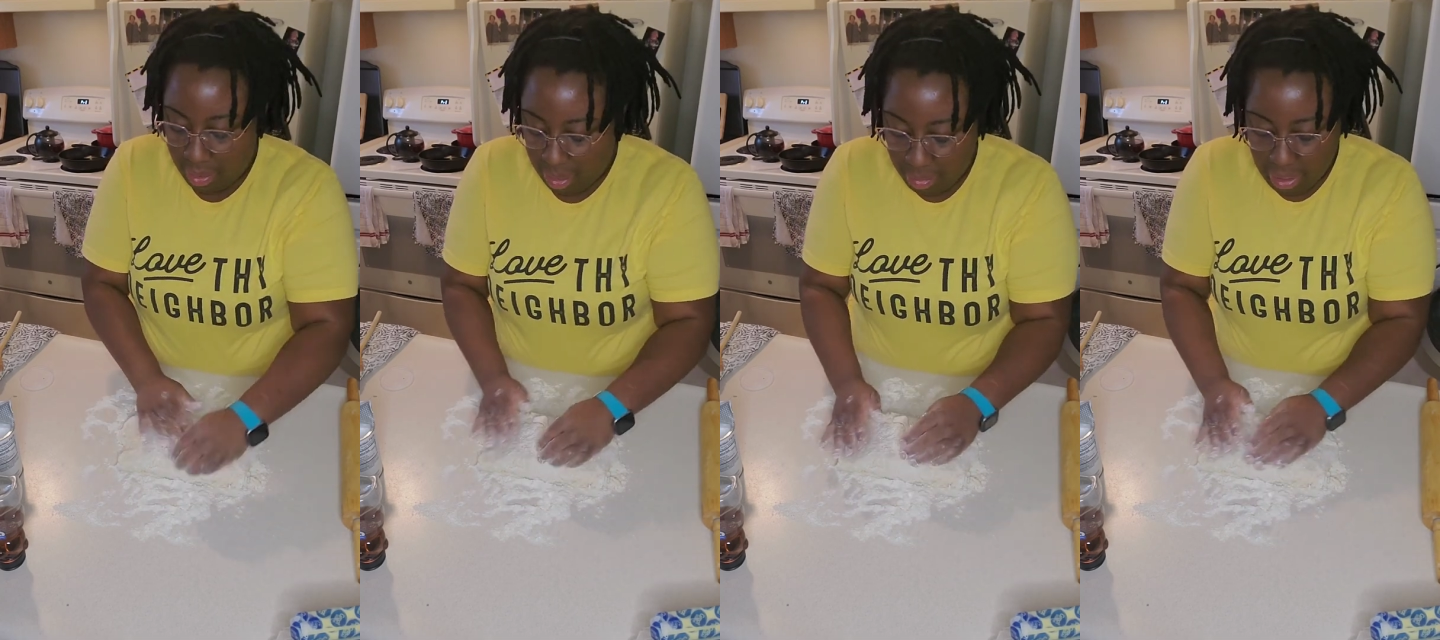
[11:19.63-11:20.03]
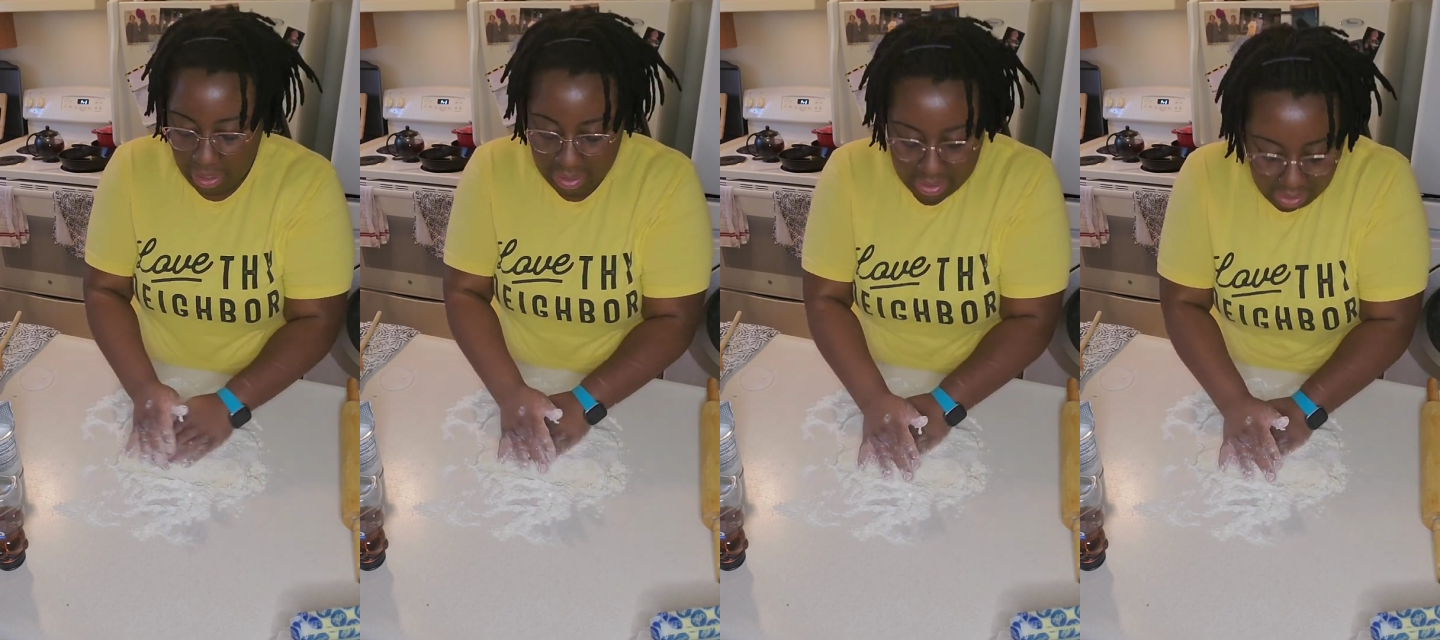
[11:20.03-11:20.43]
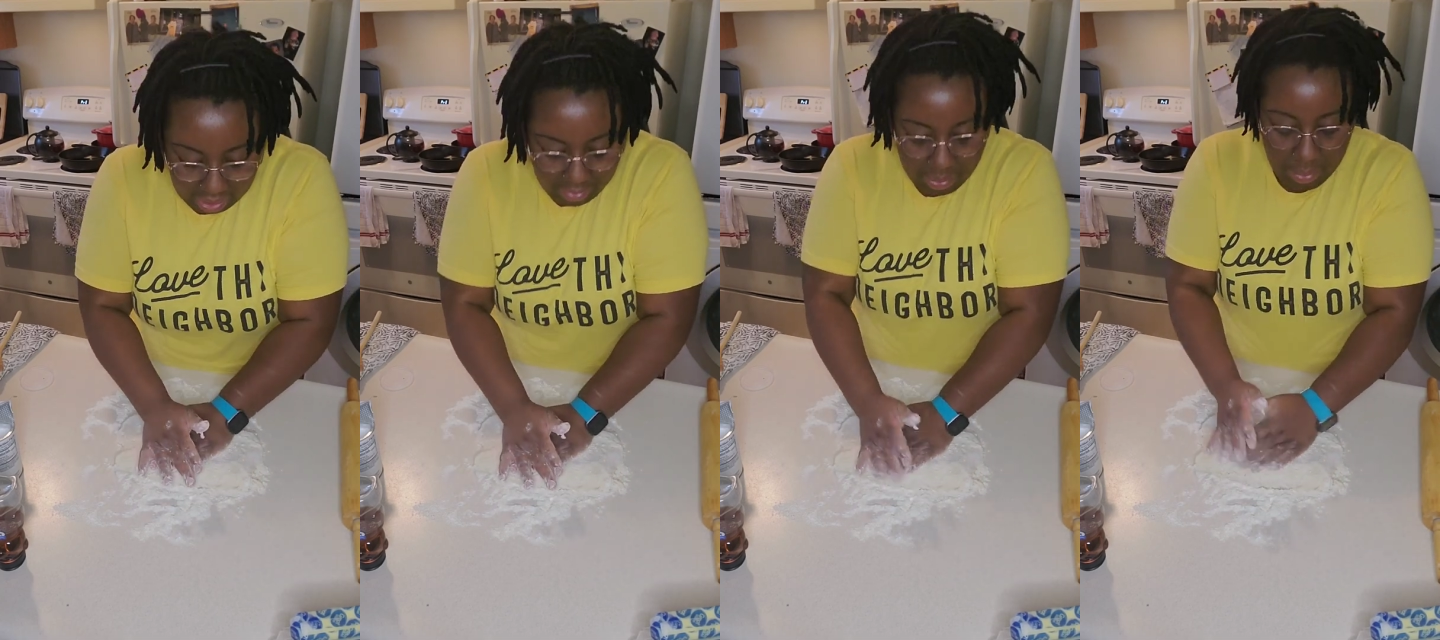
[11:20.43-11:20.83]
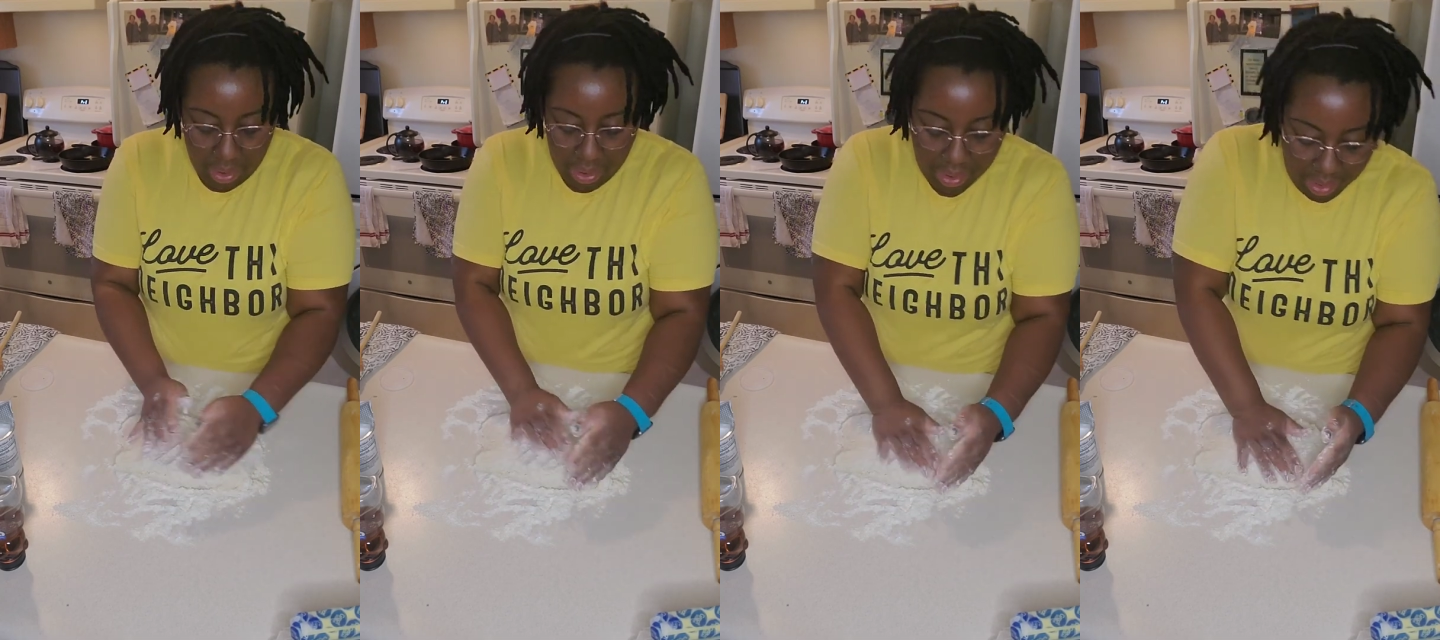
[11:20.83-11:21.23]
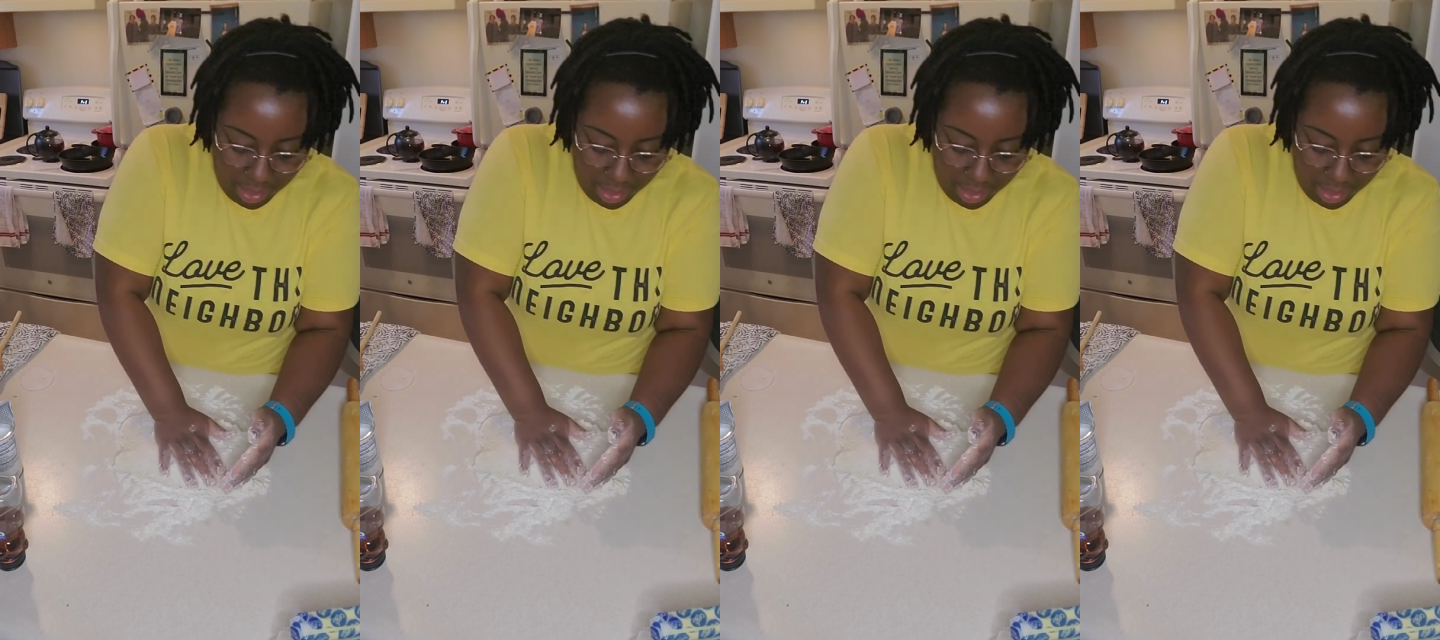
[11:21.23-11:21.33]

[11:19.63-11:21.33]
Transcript: But like I said, if you want to use some